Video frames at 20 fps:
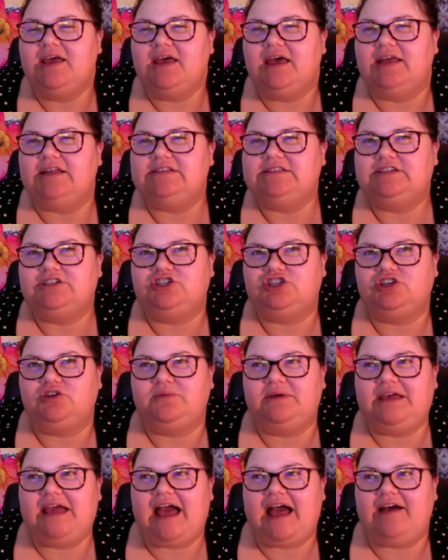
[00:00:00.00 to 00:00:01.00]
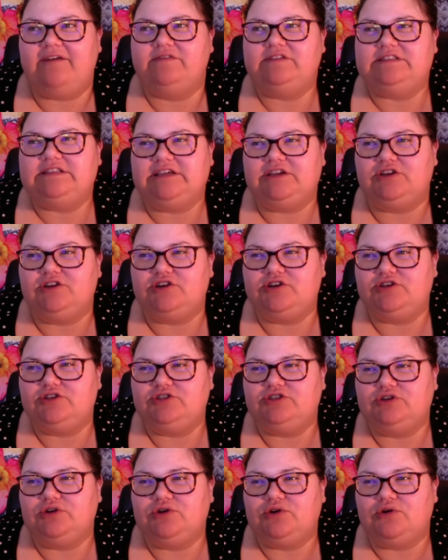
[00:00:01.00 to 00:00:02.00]
And essentially, we have
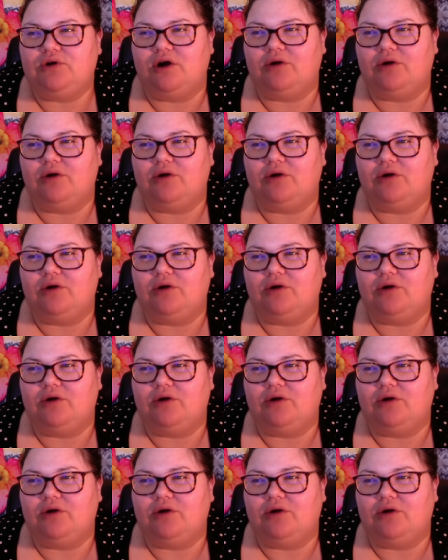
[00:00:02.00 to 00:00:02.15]
seniors who